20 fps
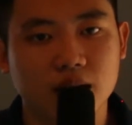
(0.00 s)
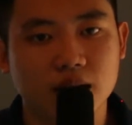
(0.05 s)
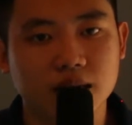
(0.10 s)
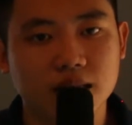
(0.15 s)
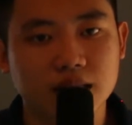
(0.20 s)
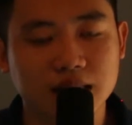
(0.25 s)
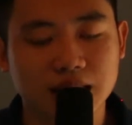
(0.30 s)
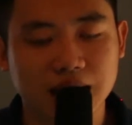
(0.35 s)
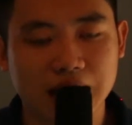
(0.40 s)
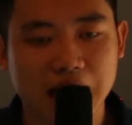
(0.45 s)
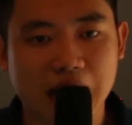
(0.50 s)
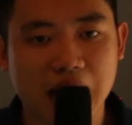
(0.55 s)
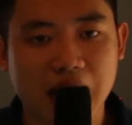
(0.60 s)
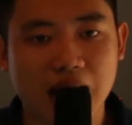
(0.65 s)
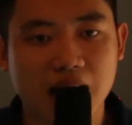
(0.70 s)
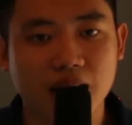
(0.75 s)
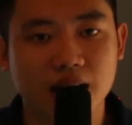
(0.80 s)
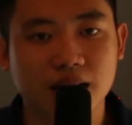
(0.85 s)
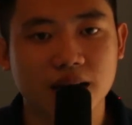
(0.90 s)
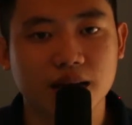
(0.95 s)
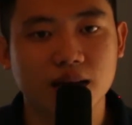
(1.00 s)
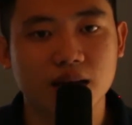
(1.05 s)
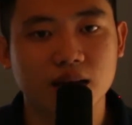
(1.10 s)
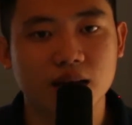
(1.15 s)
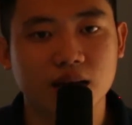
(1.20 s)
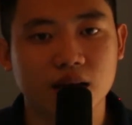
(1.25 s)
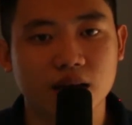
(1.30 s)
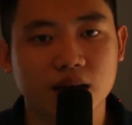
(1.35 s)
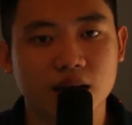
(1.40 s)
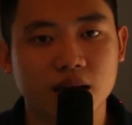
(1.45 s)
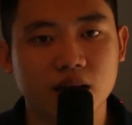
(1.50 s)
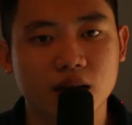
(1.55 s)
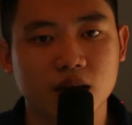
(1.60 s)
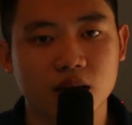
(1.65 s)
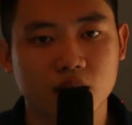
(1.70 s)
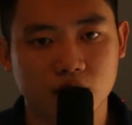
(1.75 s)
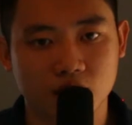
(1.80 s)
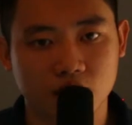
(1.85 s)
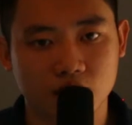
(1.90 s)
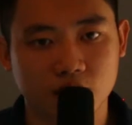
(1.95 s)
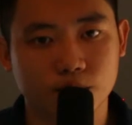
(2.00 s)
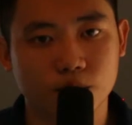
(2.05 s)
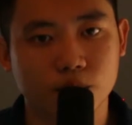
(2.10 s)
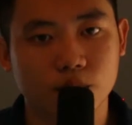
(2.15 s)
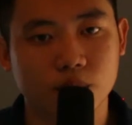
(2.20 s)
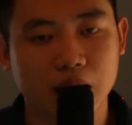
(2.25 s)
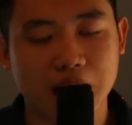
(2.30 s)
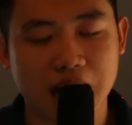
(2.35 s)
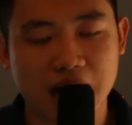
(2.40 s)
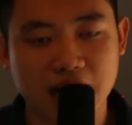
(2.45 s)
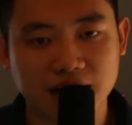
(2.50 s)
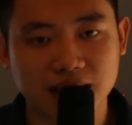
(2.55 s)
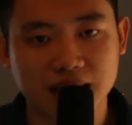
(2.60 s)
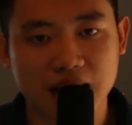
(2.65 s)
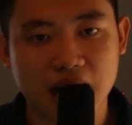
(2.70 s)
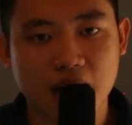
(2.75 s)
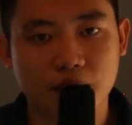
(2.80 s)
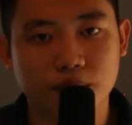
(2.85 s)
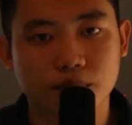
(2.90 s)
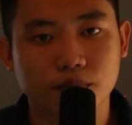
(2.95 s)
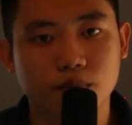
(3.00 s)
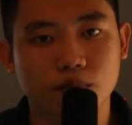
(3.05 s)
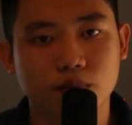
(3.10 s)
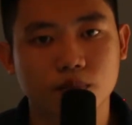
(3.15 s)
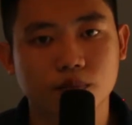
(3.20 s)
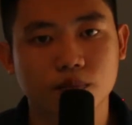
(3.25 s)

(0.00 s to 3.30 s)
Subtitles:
This kind is an enzyme